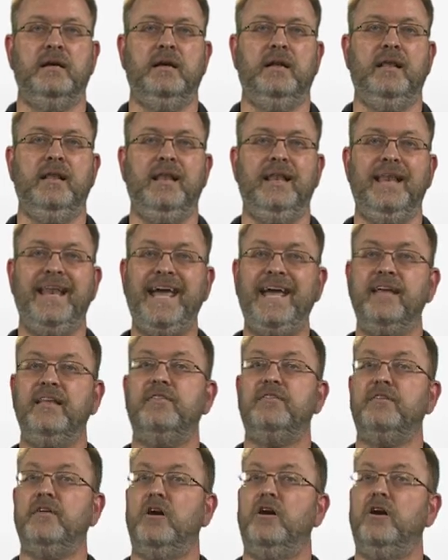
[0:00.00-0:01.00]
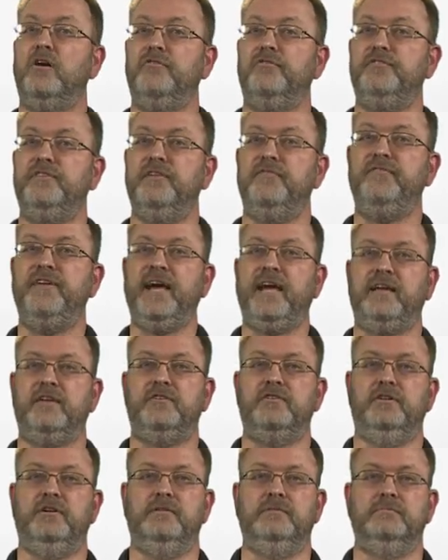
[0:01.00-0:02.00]
length of the
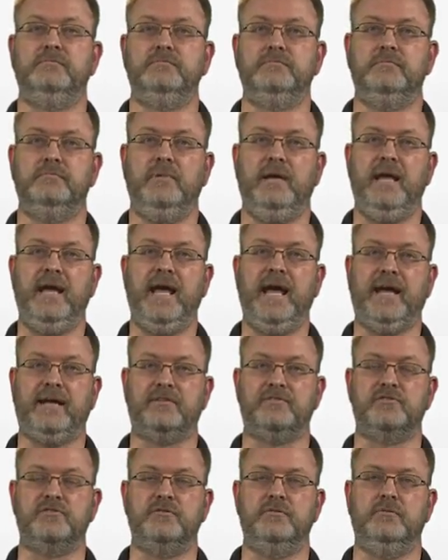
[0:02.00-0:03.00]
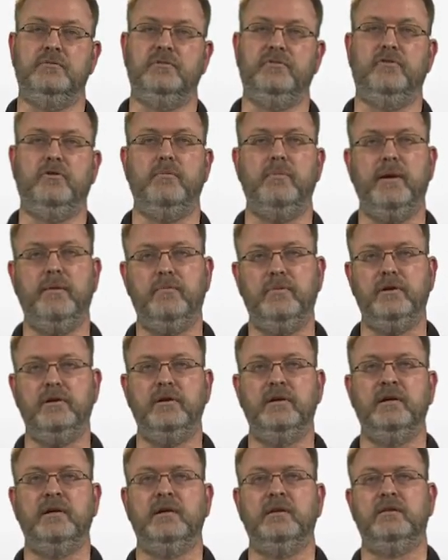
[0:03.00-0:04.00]
vector x. If you
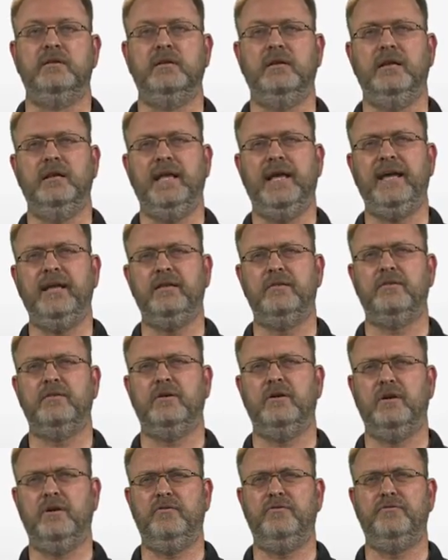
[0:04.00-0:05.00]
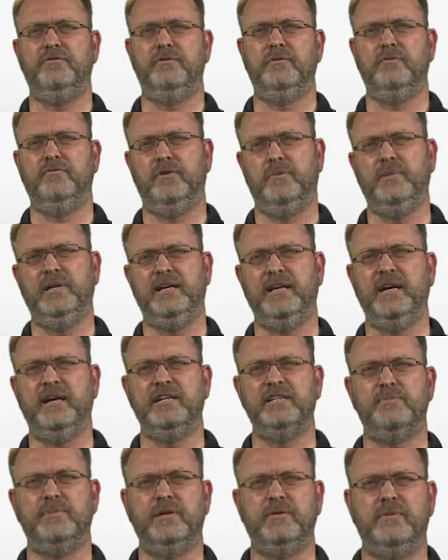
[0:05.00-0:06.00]
remember, the length of, from linear
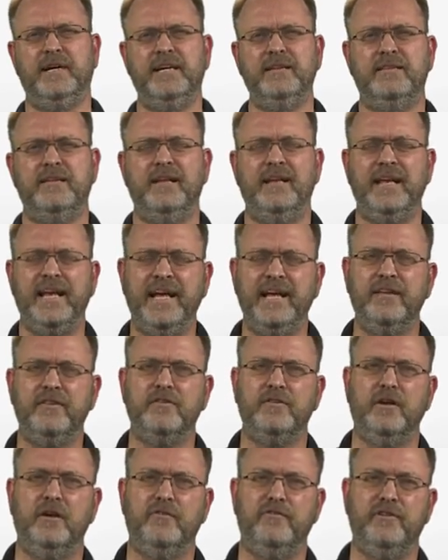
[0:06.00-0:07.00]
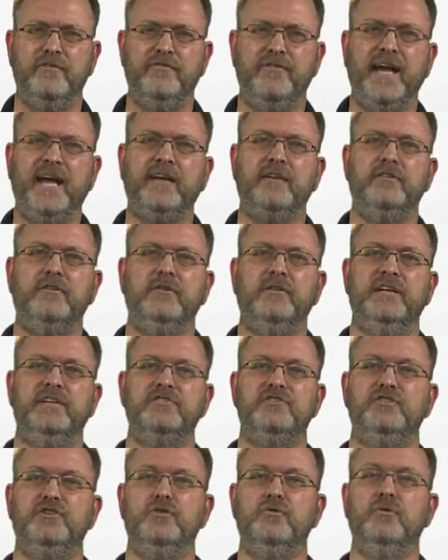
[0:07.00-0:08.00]
algebra, right, the length of a vector
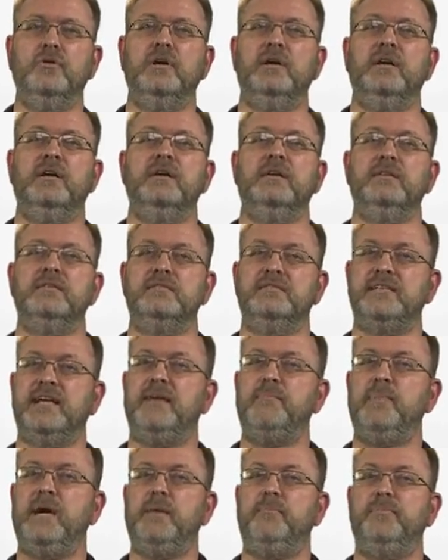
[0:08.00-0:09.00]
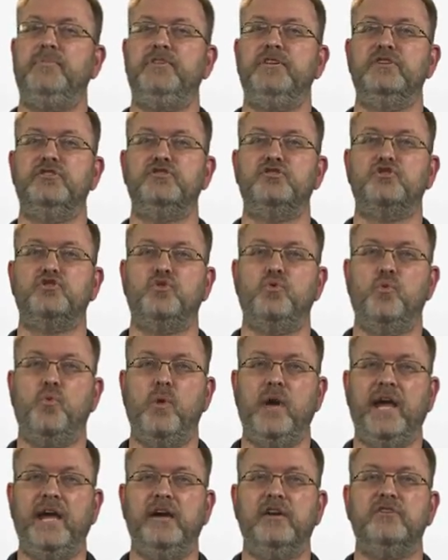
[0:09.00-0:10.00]
is you sum up the
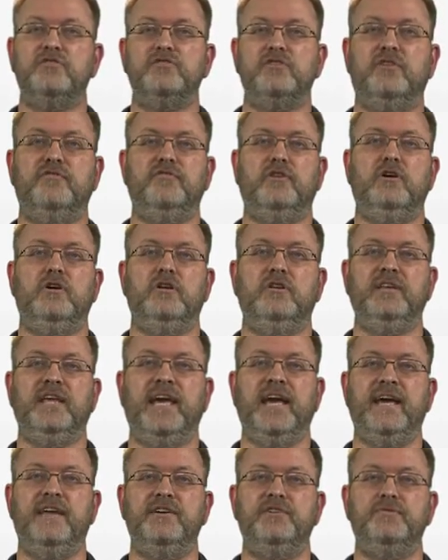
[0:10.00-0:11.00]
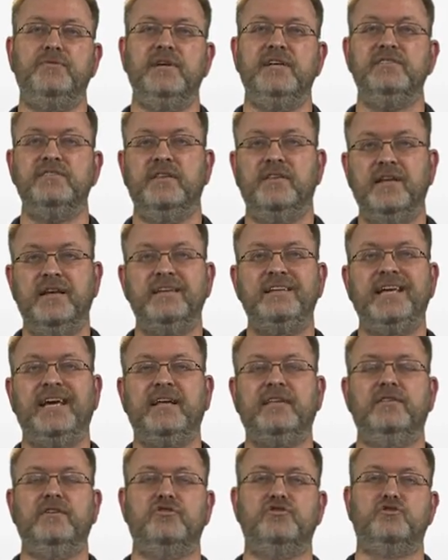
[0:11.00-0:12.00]
squares of all the entries and then
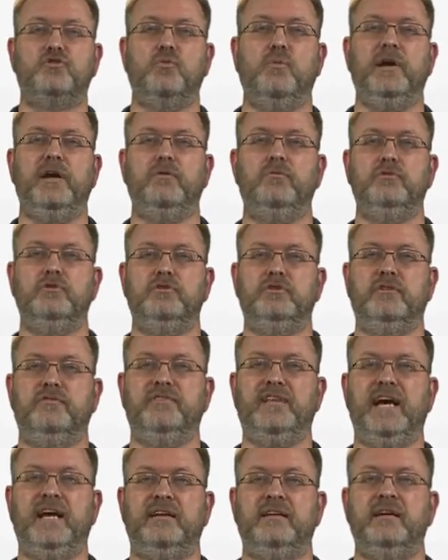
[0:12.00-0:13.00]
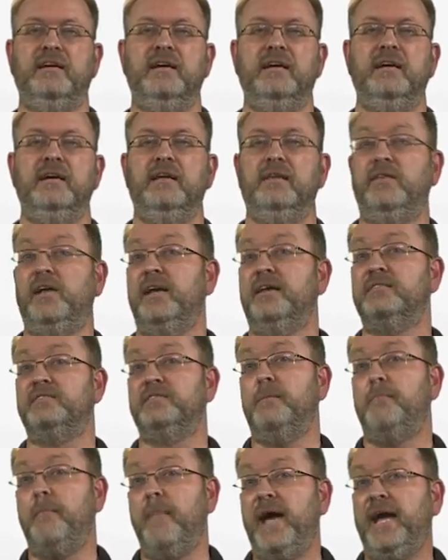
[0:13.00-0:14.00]
take the square root of that. That is
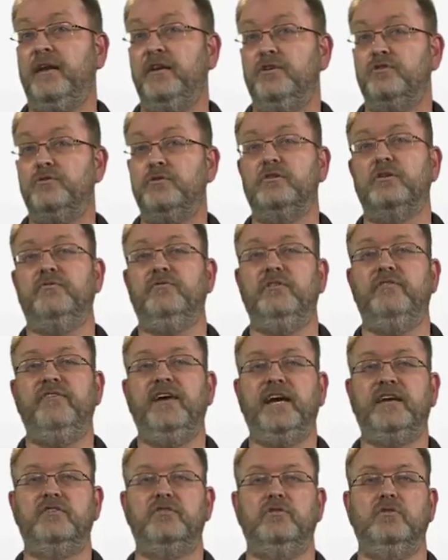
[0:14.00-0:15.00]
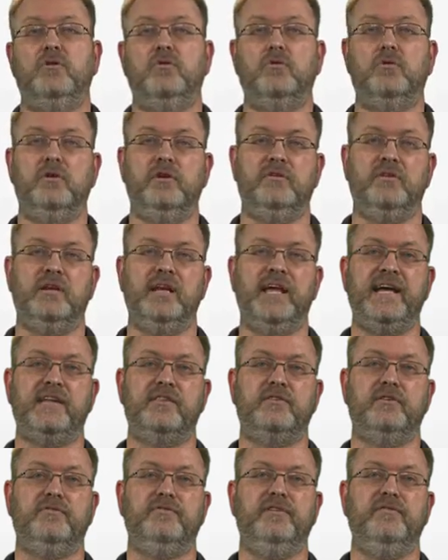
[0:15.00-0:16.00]
the magnitude of the vector or the
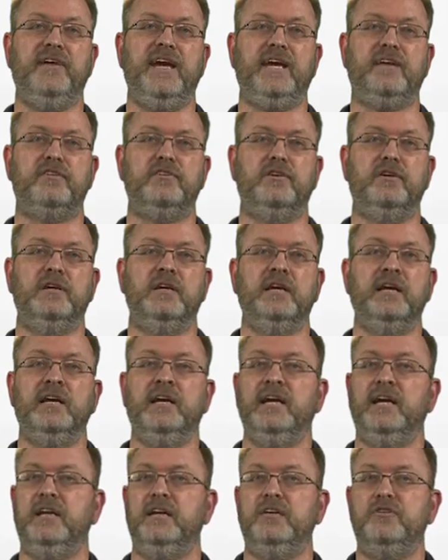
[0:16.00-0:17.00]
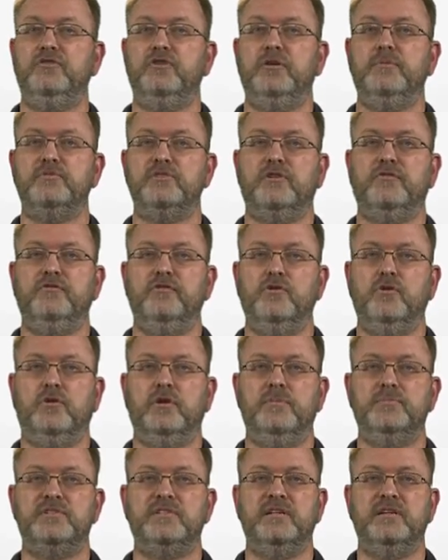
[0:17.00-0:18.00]
length of the vector. And in terms of
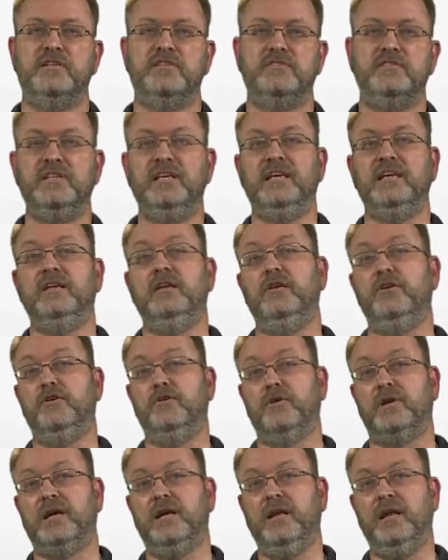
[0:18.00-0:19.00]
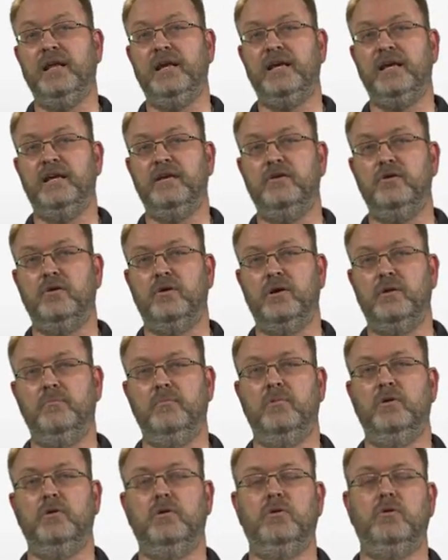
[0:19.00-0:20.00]
norms, that is the Euclidean
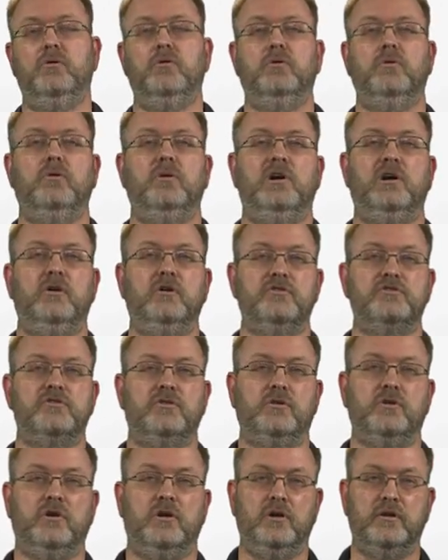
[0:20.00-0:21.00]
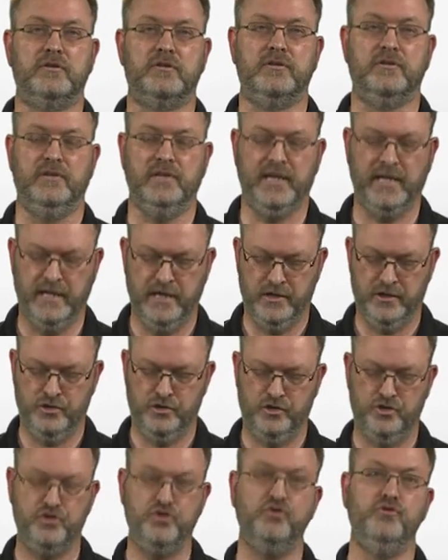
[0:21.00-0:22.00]
norm, or also called the
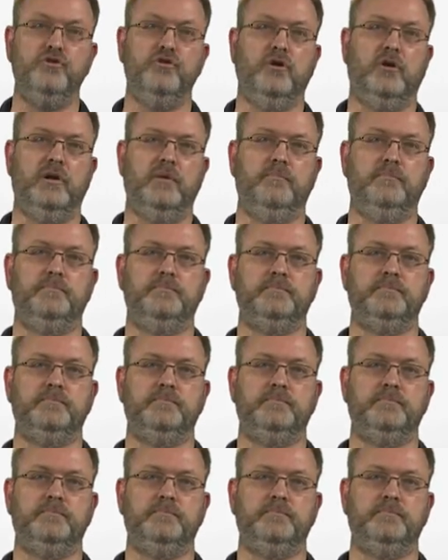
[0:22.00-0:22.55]
2 norm.